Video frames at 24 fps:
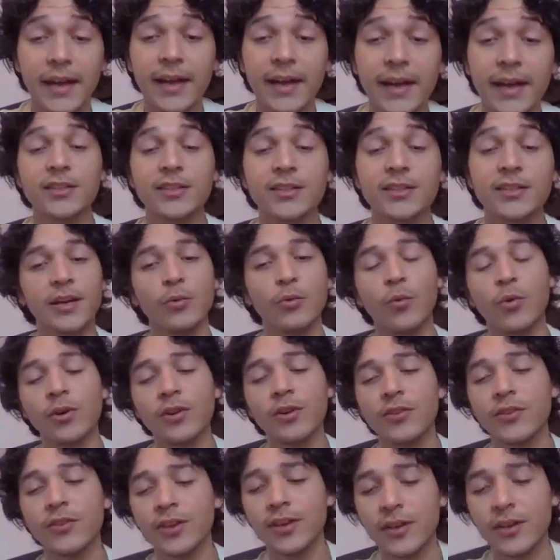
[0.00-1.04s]
And like one
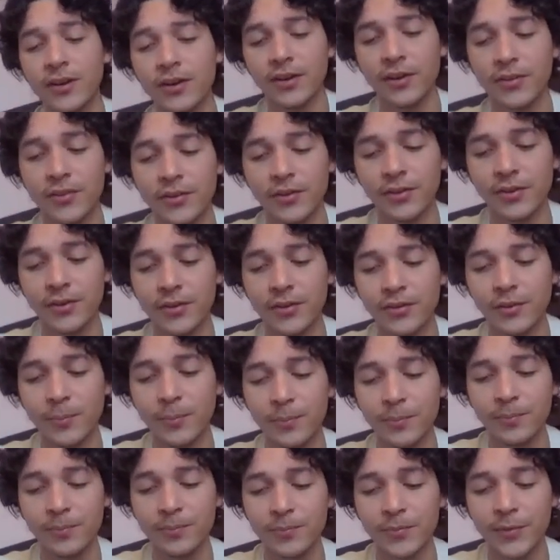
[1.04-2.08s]
of the
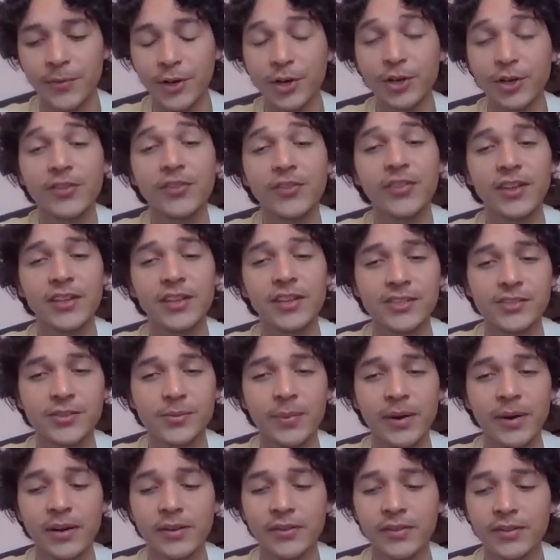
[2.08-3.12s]
good things
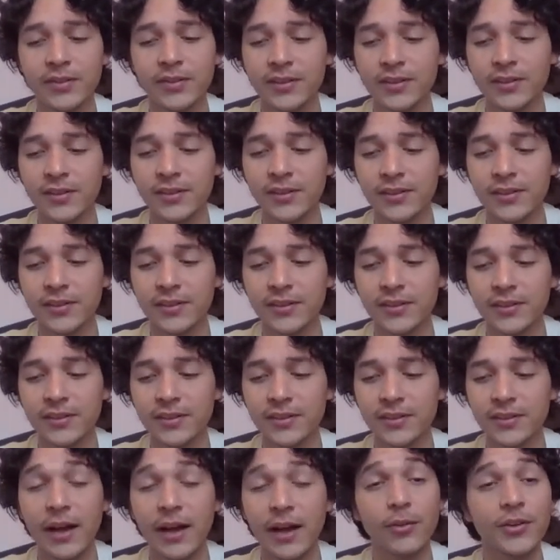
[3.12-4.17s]
about the
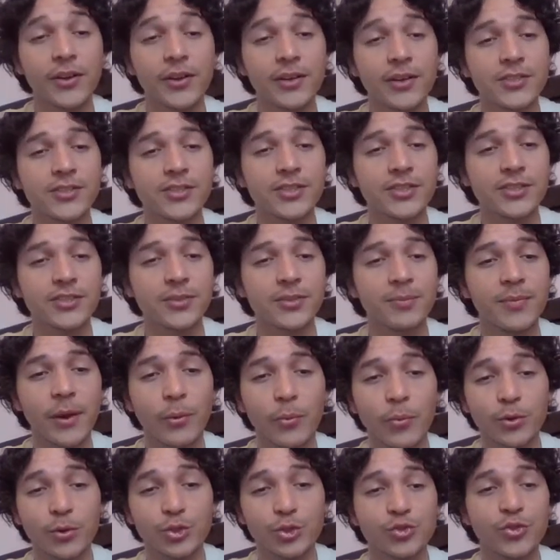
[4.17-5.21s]
healthcare system that
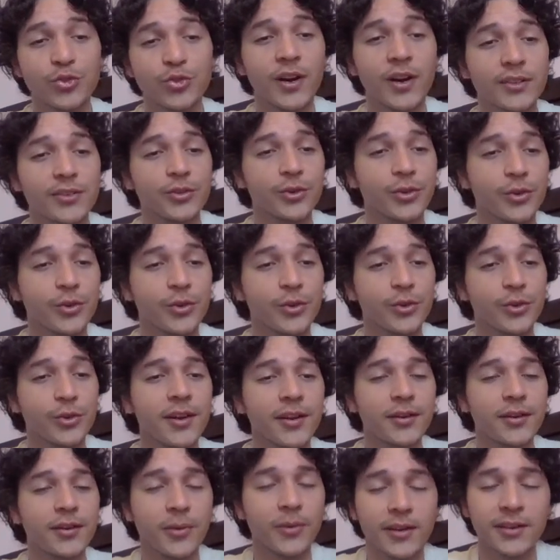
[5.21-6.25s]
we're trying to
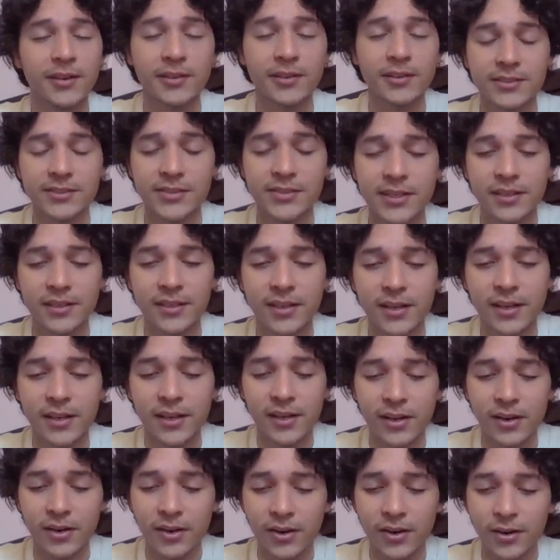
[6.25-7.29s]
create, right, is that
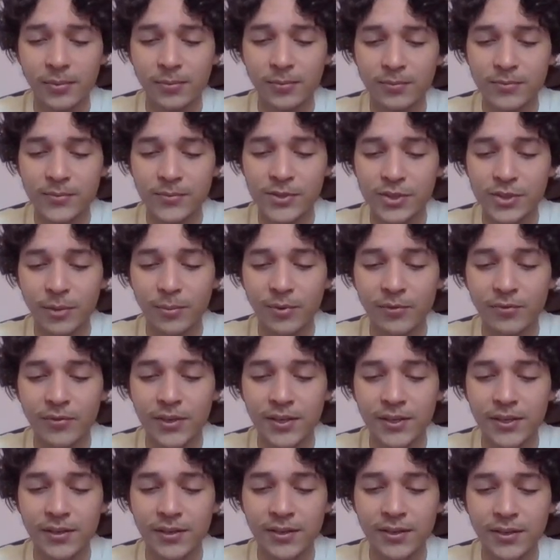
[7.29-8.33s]
some of
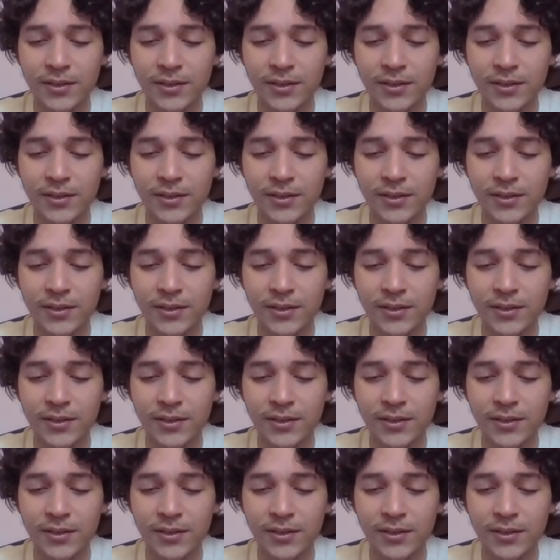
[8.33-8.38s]
the